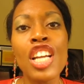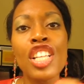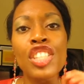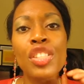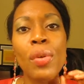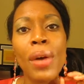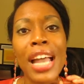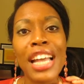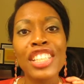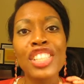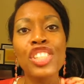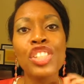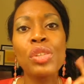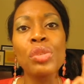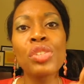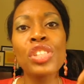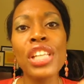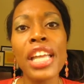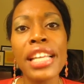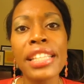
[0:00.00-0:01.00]
So as you
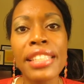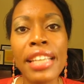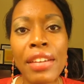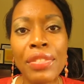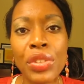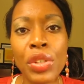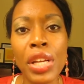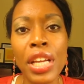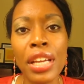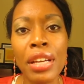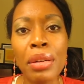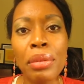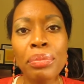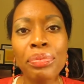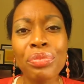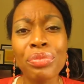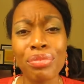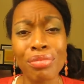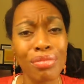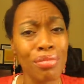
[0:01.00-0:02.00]
chase after Him,
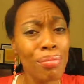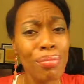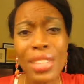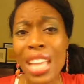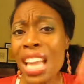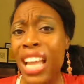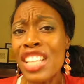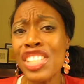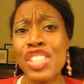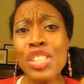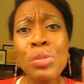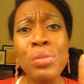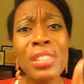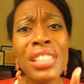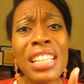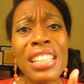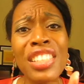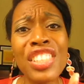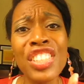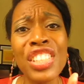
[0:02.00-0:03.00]
as you
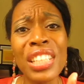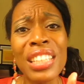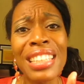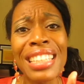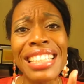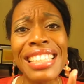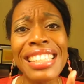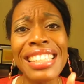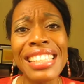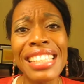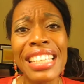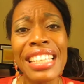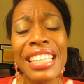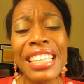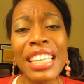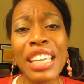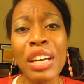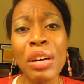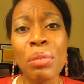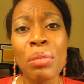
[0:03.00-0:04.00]
diligently seek
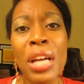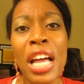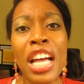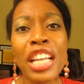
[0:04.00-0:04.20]
Him,